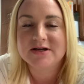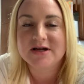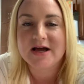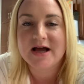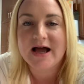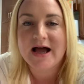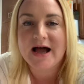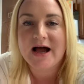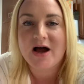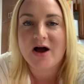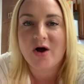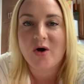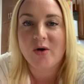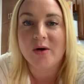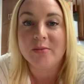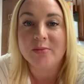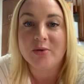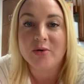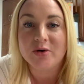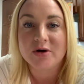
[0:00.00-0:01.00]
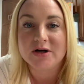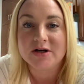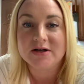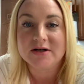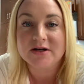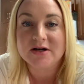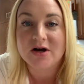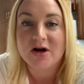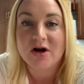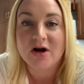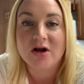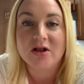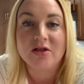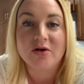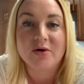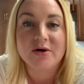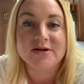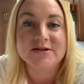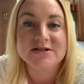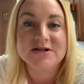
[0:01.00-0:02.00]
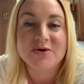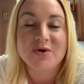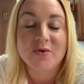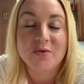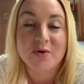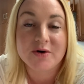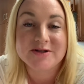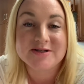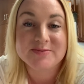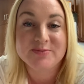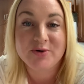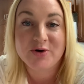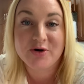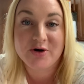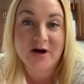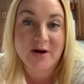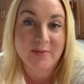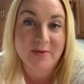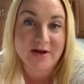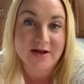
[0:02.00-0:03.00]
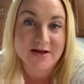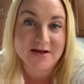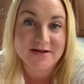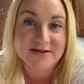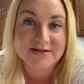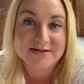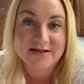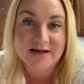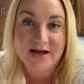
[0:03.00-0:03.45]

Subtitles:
how important our loyalty rewards program is